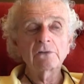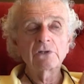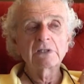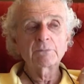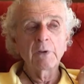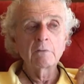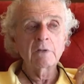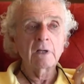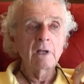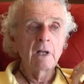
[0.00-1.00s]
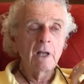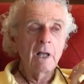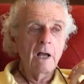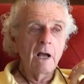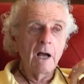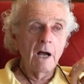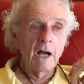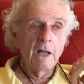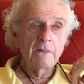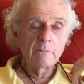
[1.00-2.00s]
spoke
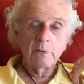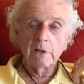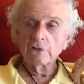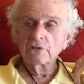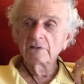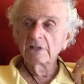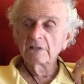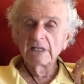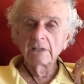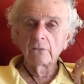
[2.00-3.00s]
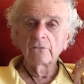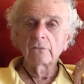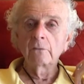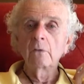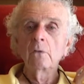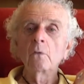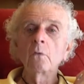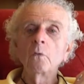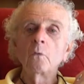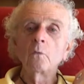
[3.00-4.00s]
on the parsha that deals
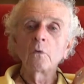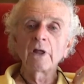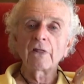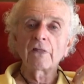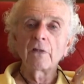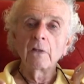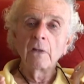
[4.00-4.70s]
with